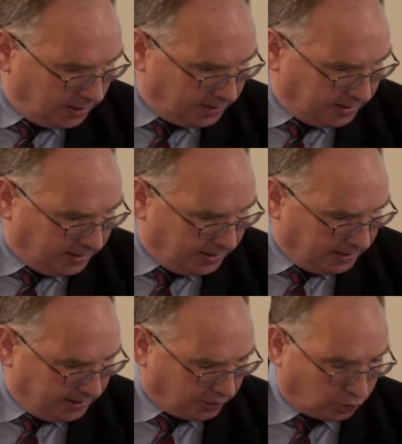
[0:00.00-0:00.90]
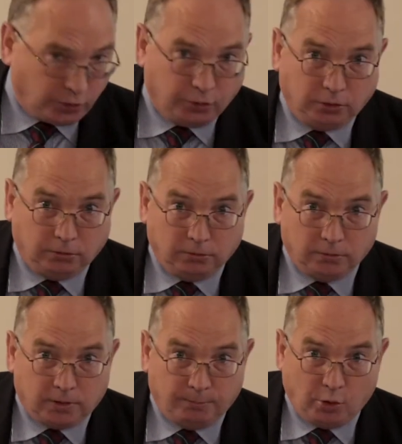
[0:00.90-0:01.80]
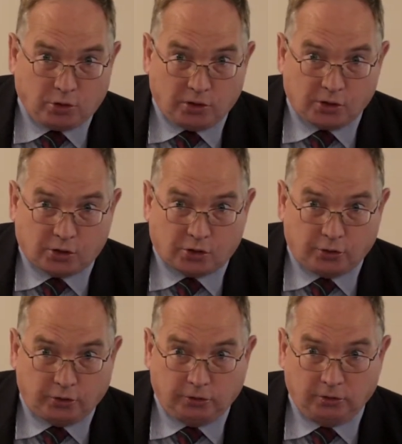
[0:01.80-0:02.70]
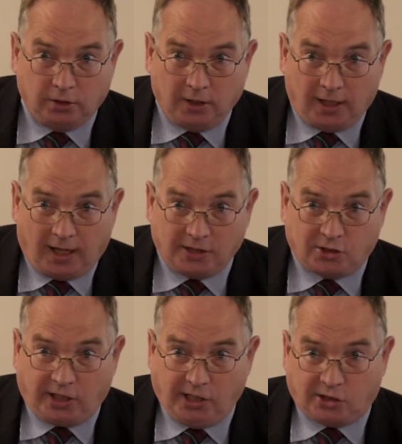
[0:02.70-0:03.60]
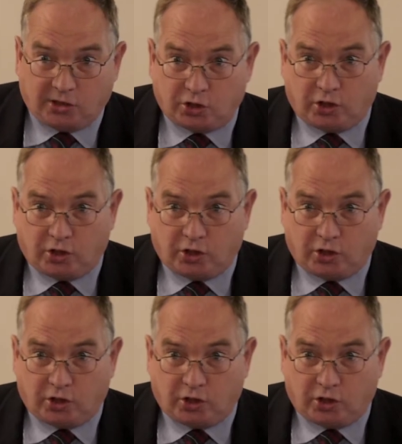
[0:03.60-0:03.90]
the crew, the mutinous crew, seize the